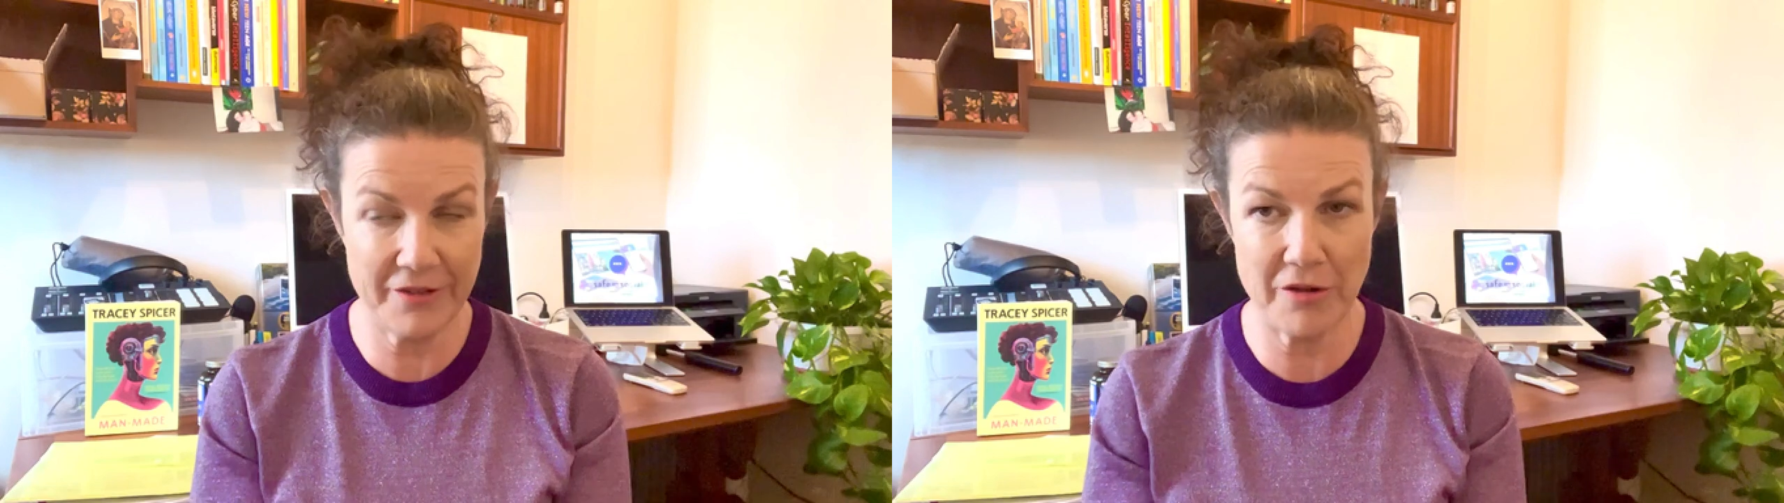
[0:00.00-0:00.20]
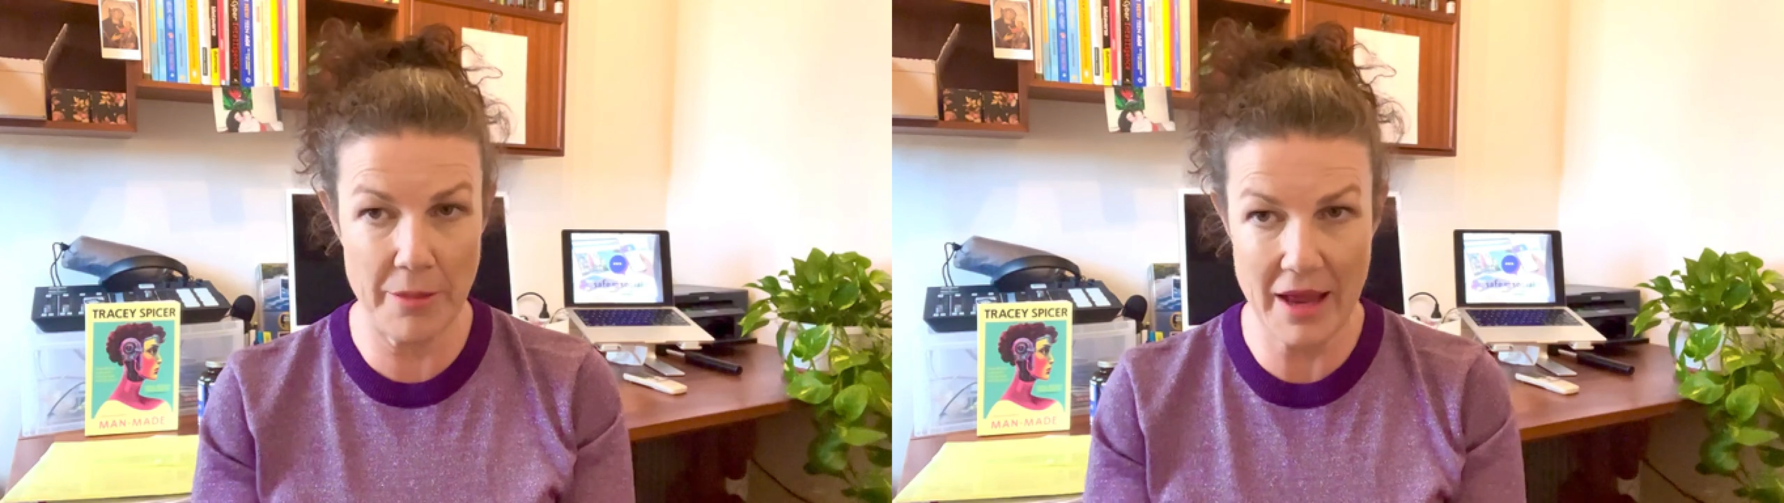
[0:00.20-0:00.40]
of
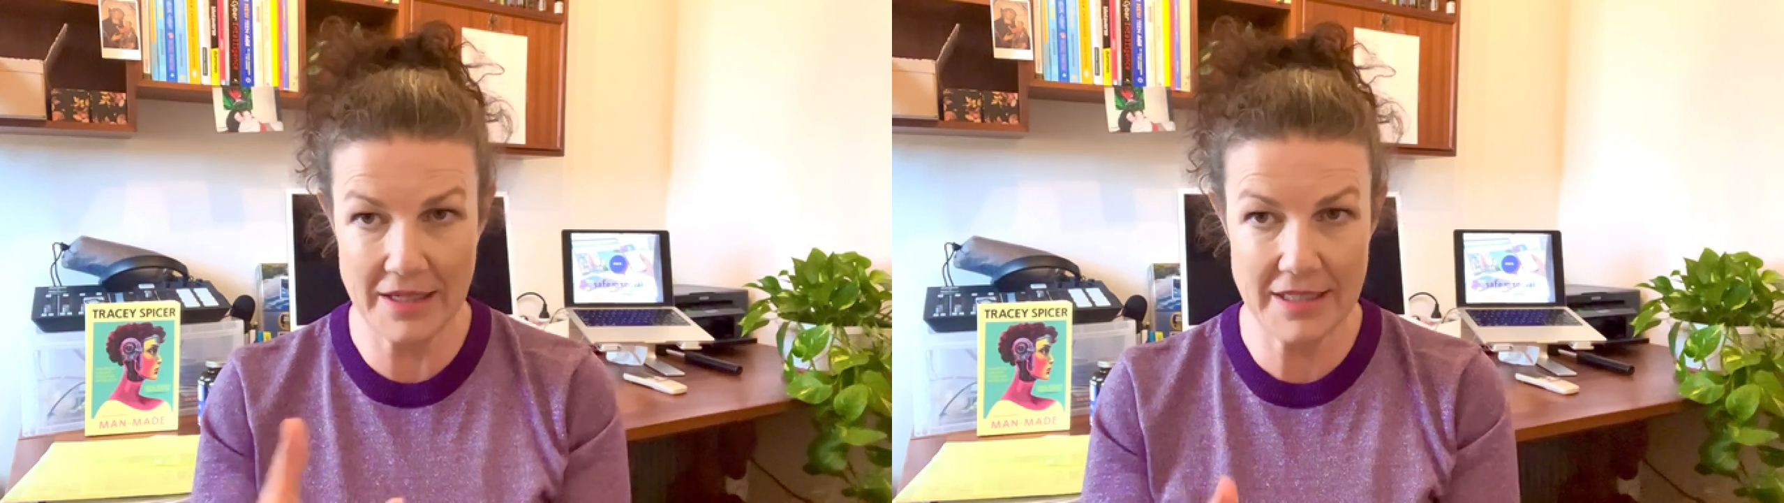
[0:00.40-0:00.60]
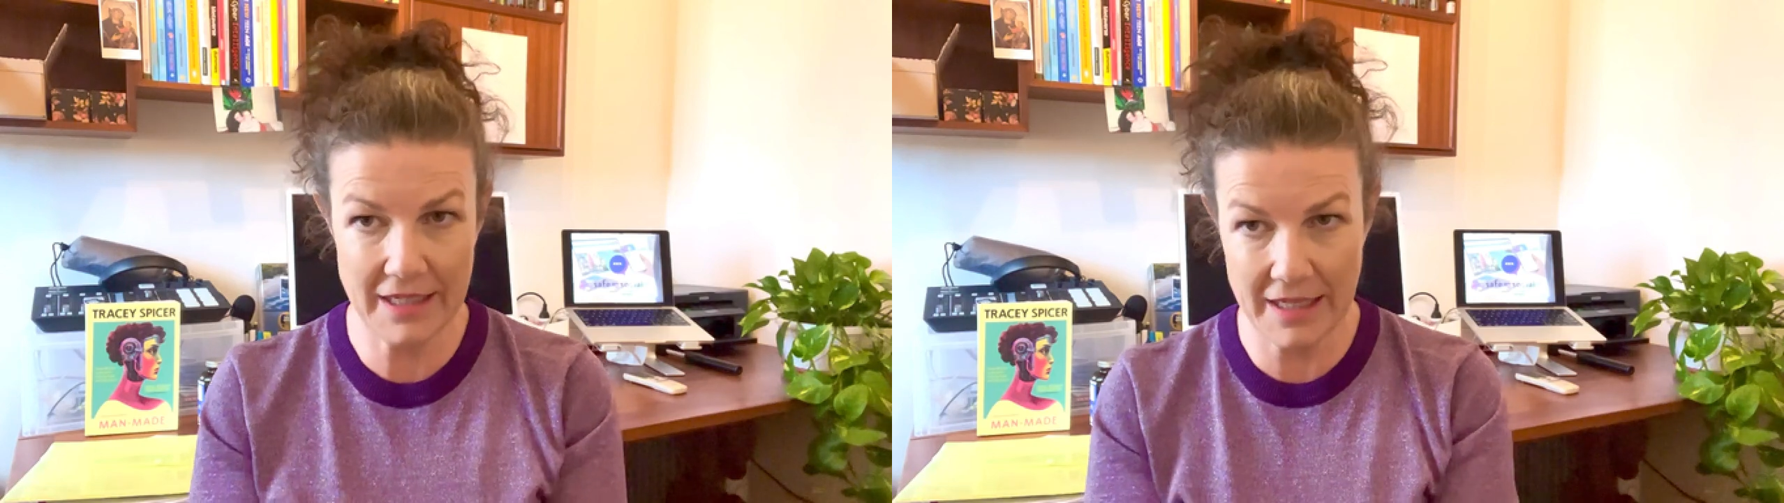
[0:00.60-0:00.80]

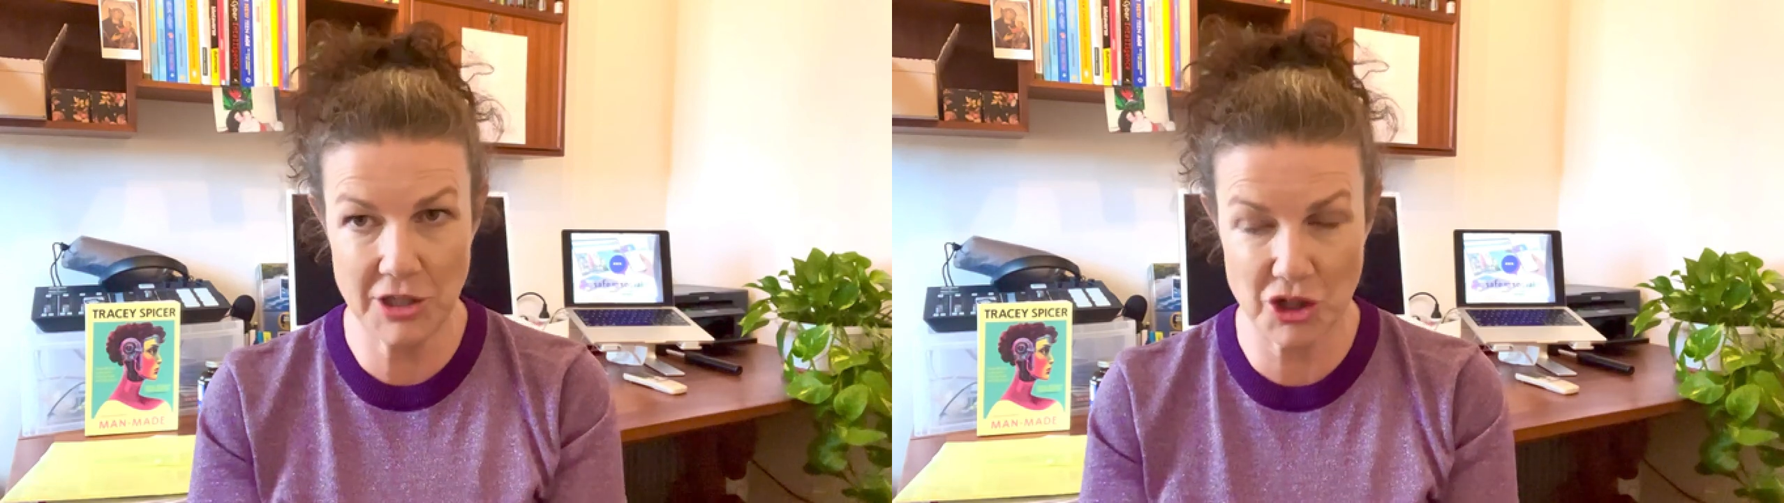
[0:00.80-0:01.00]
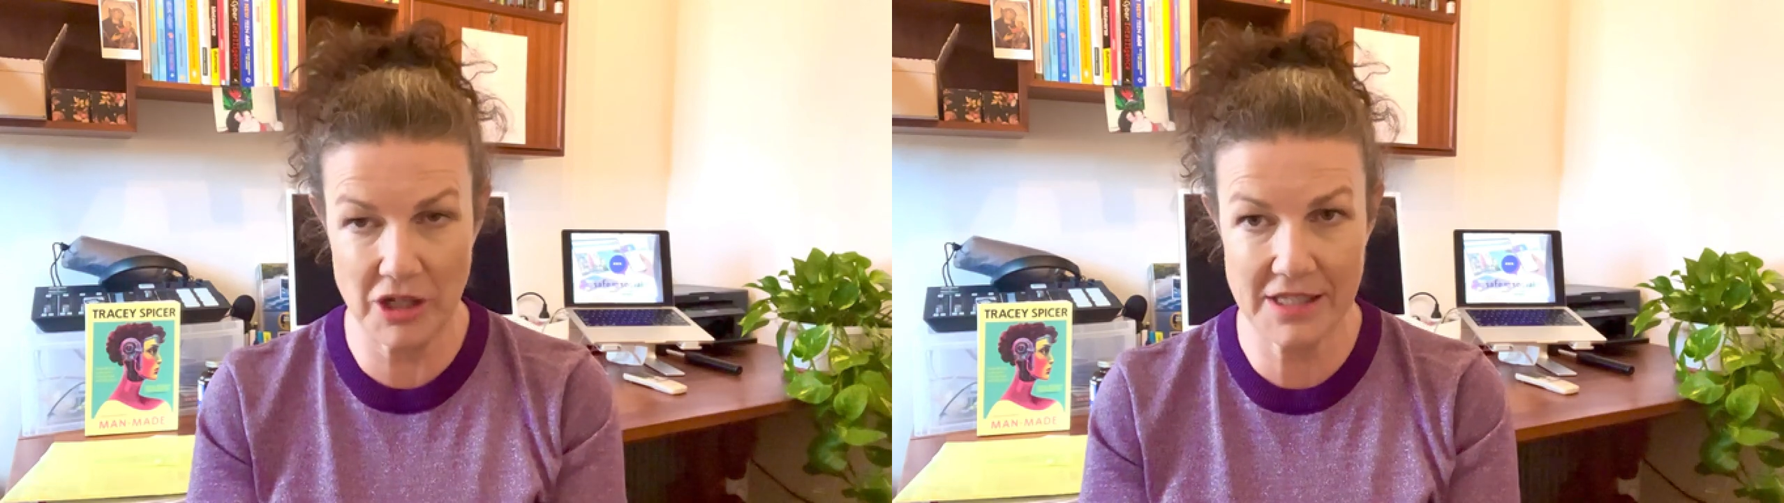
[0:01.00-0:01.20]
romantic
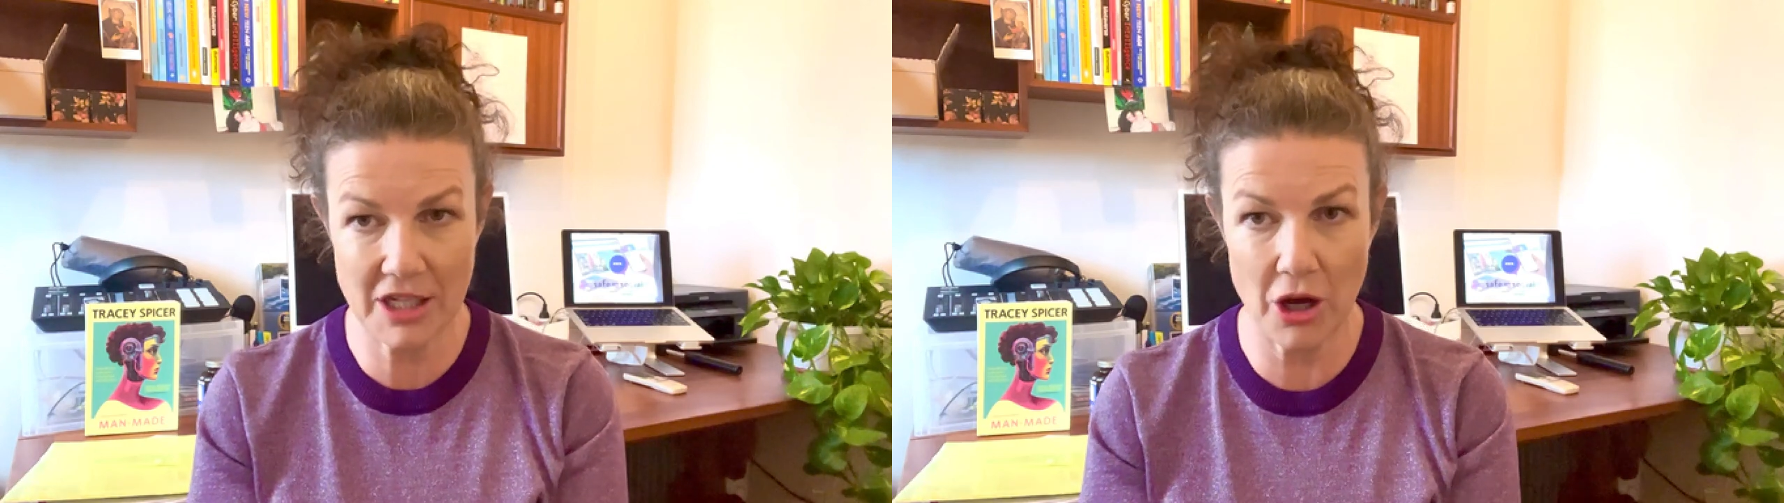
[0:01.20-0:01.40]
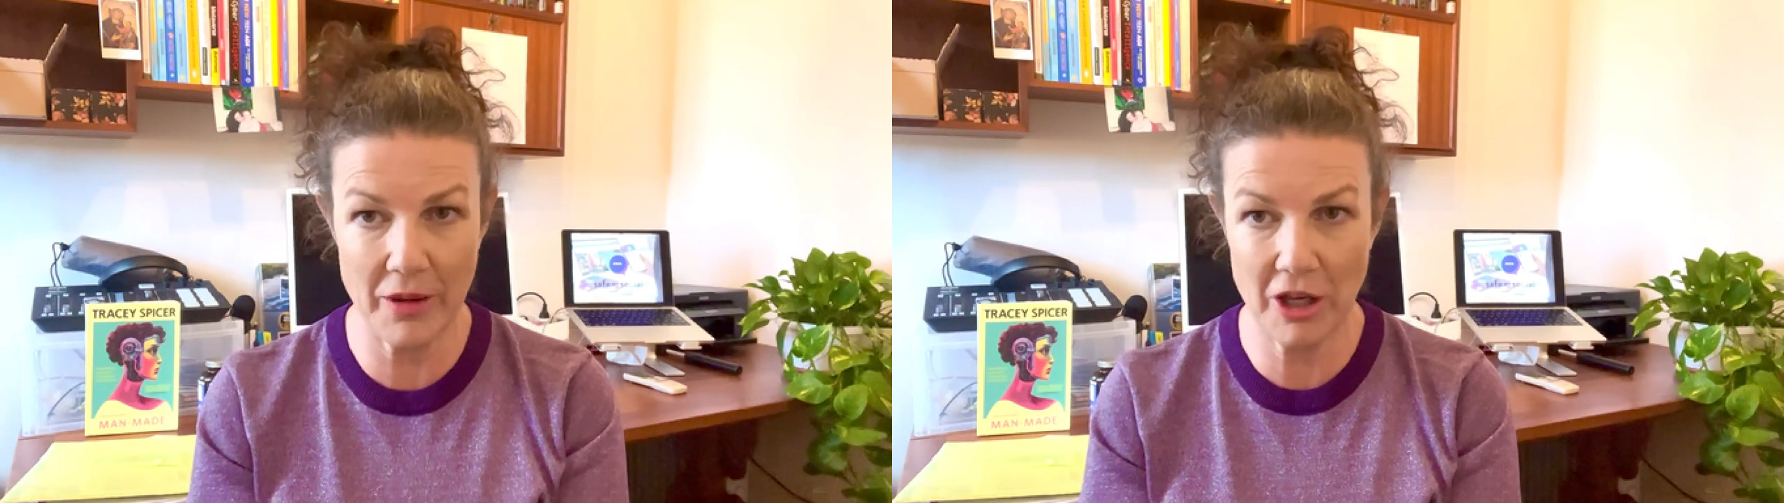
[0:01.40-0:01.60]
interest
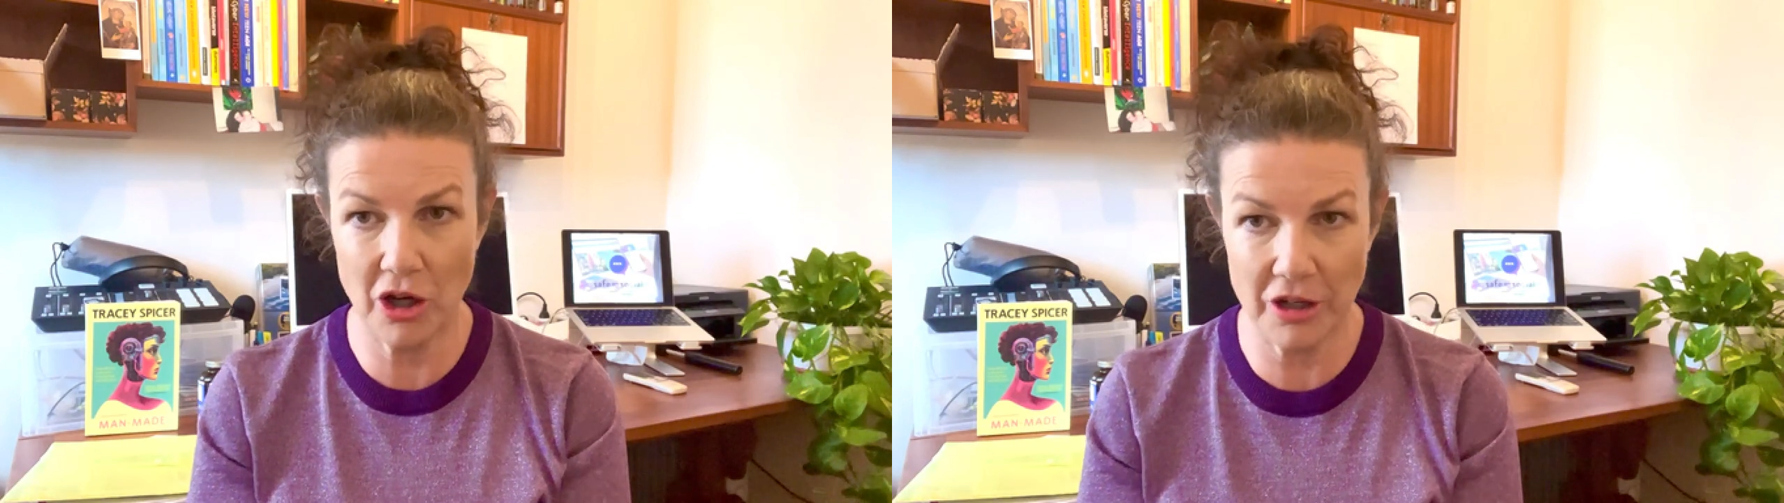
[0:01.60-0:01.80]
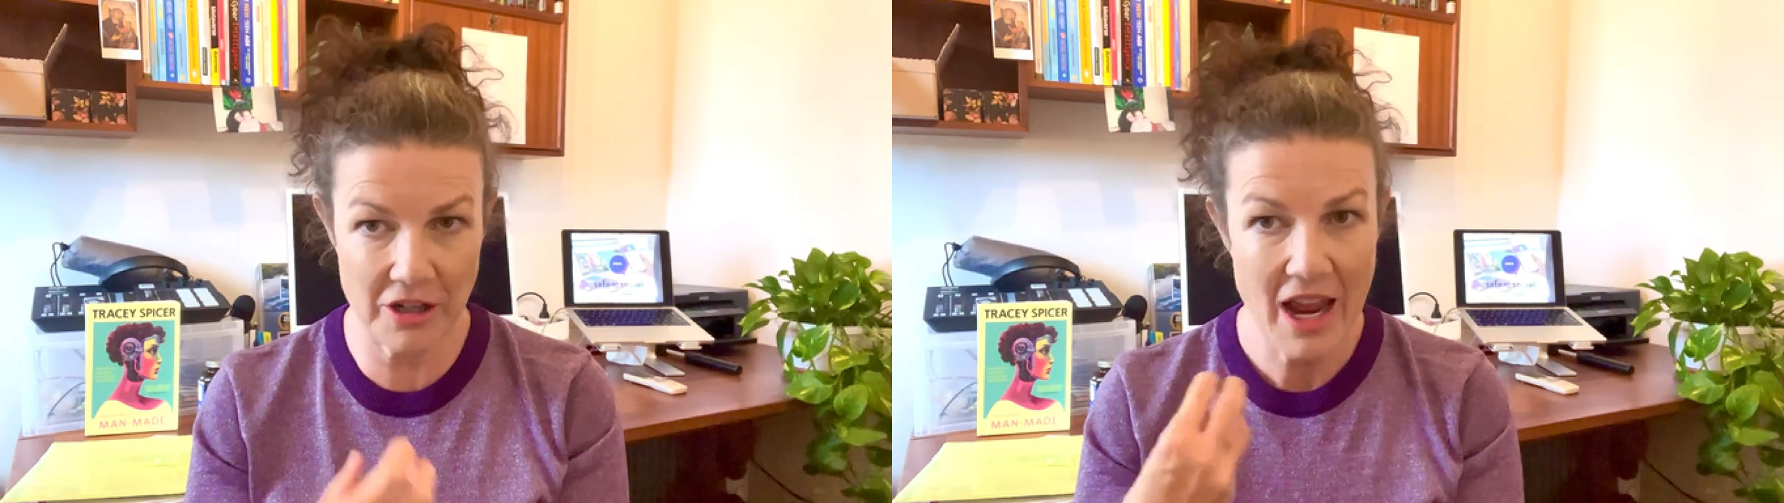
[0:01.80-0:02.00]
going
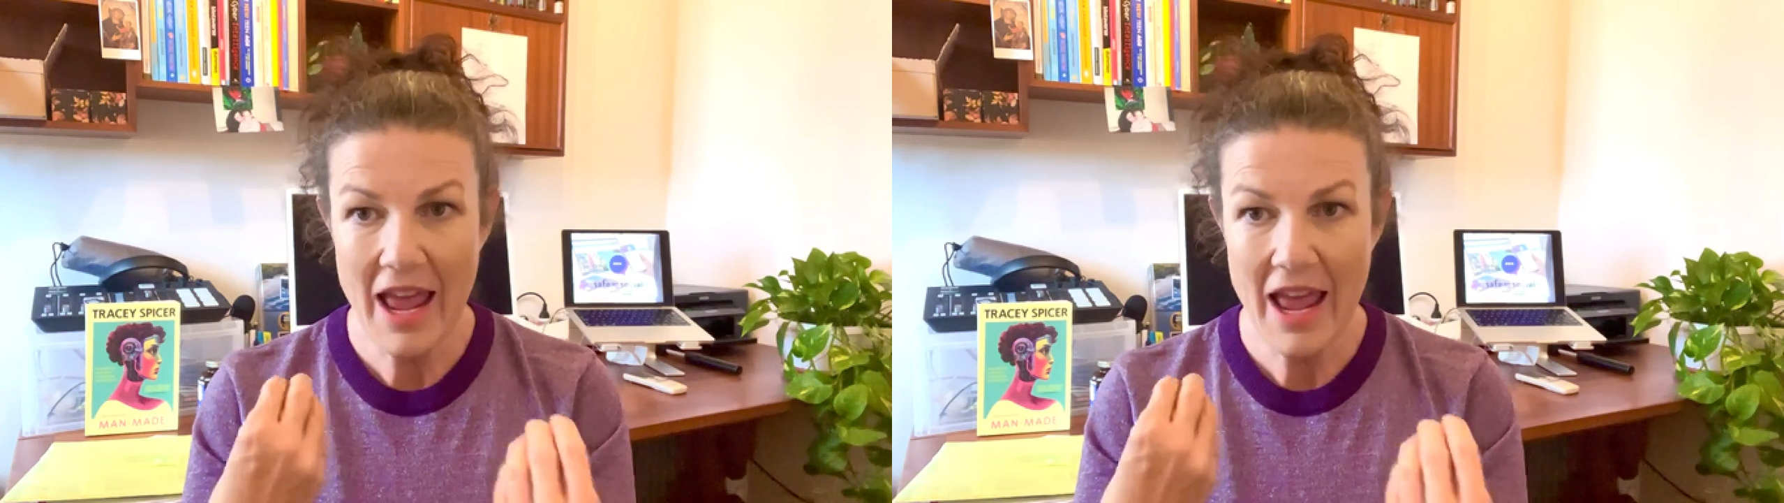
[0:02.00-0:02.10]
on